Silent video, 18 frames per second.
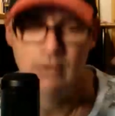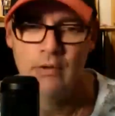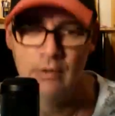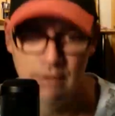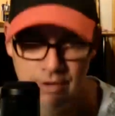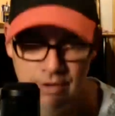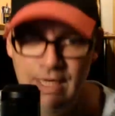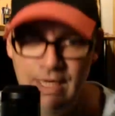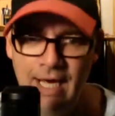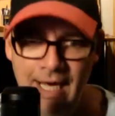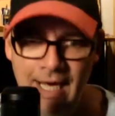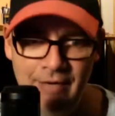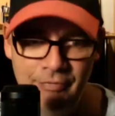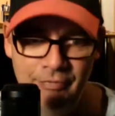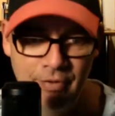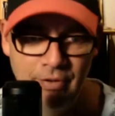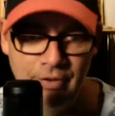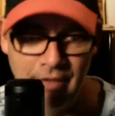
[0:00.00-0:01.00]
you have,
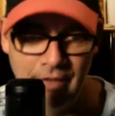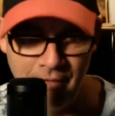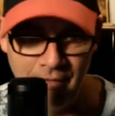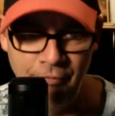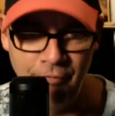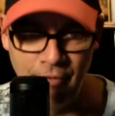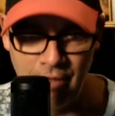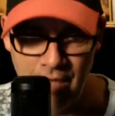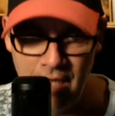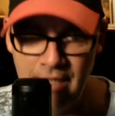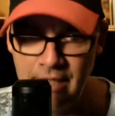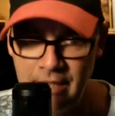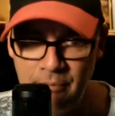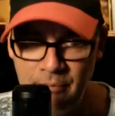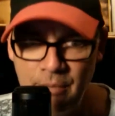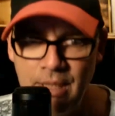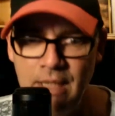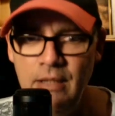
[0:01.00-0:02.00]
like for a guy
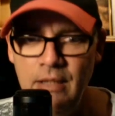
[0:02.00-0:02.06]
like me,